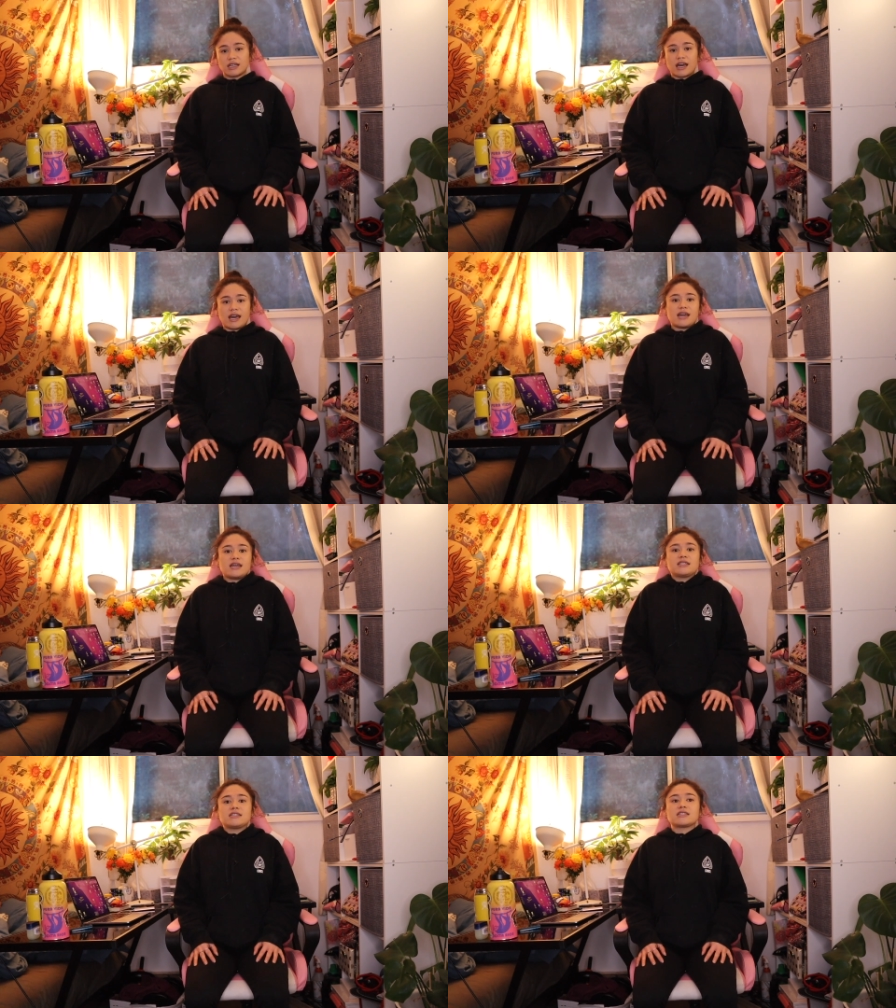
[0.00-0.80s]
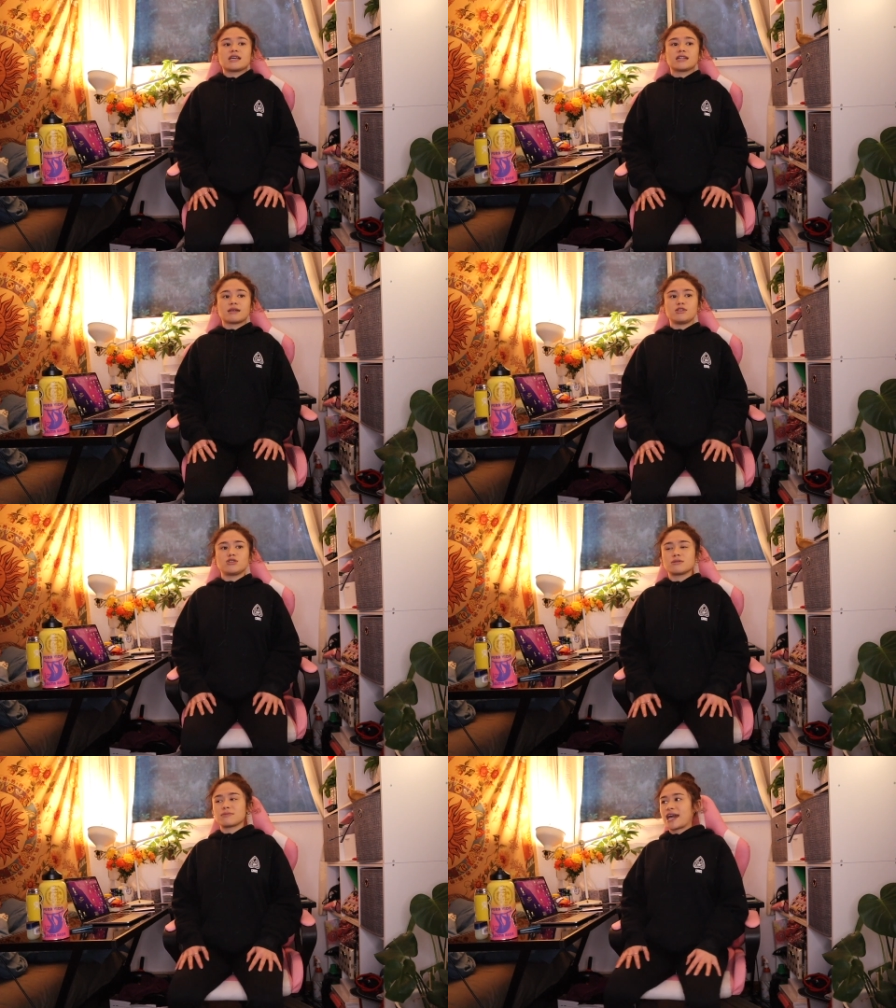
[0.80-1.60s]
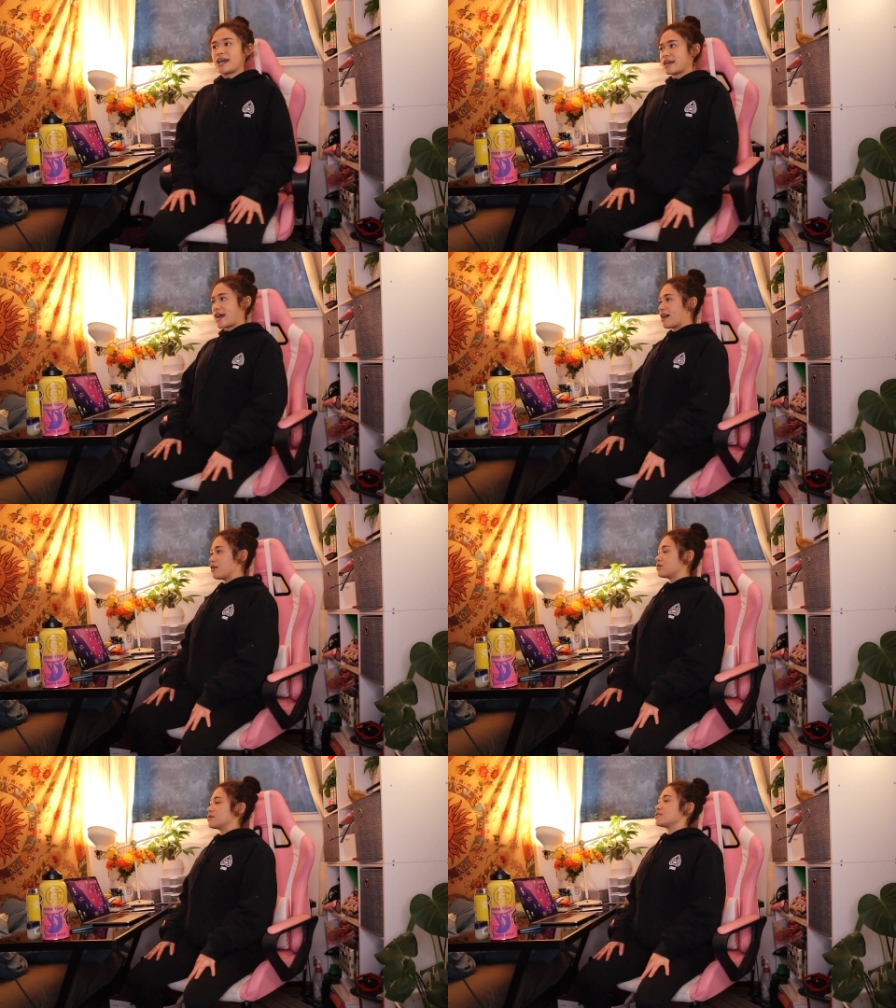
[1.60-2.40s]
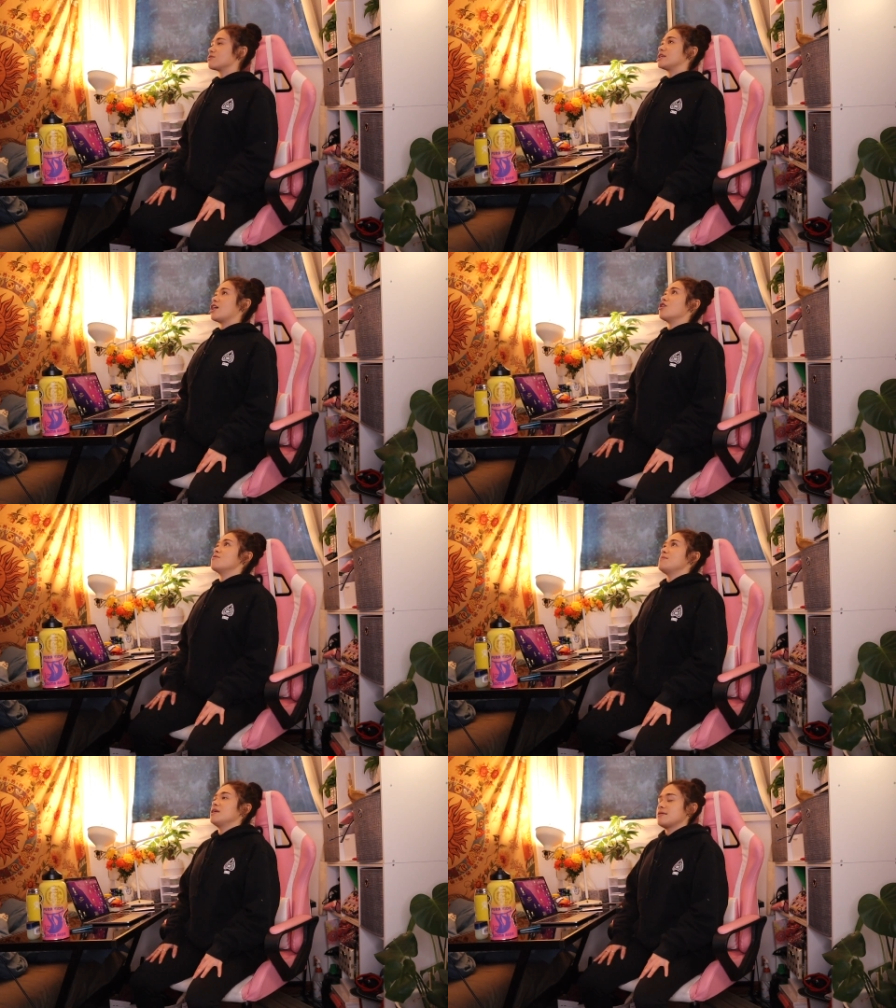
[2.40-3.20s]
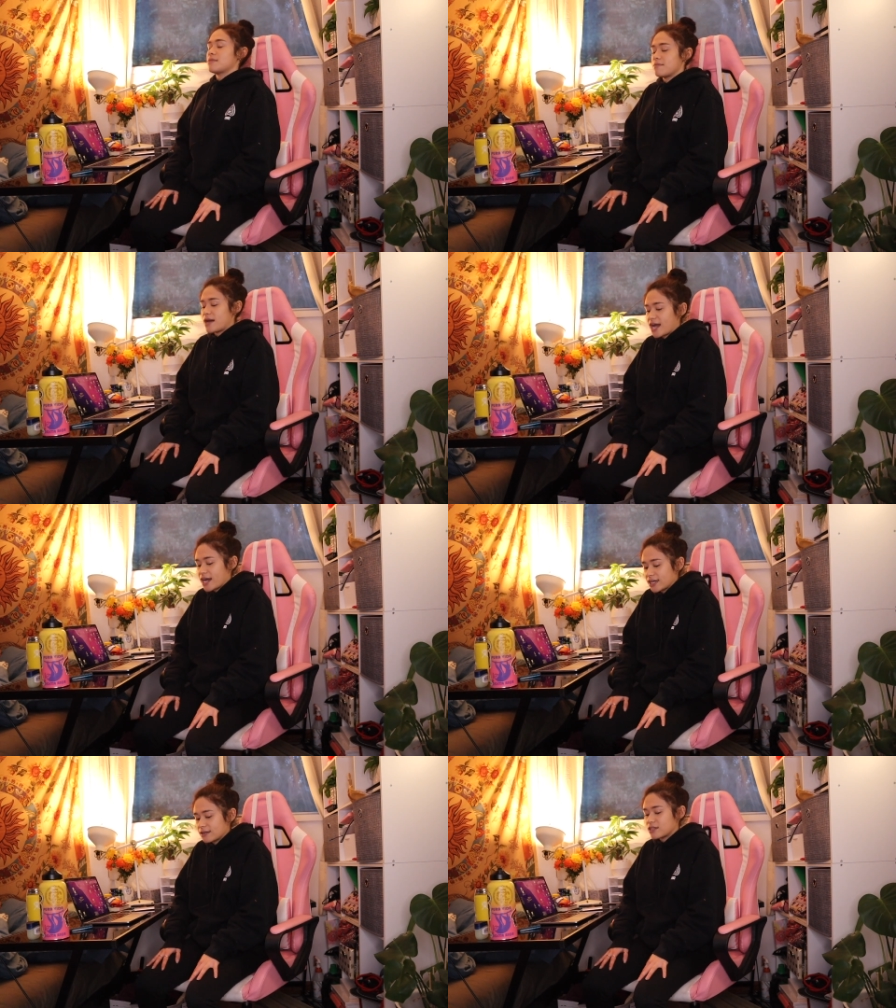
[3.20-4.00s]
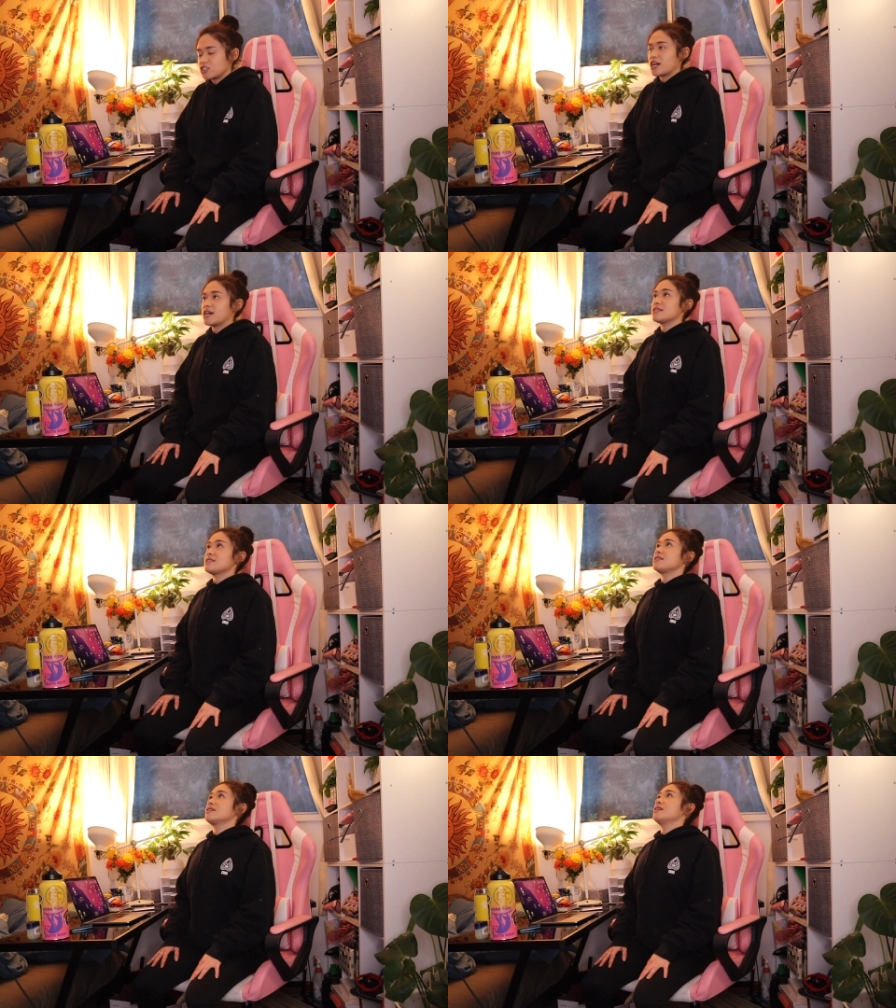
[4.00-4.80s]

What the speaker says: And let me do some cat-cows to really open up my back and my chest.